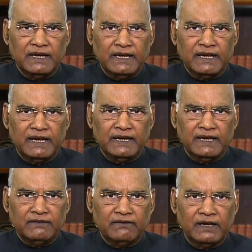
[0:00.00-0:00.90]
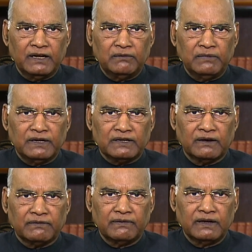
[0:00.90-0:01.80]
in an environment of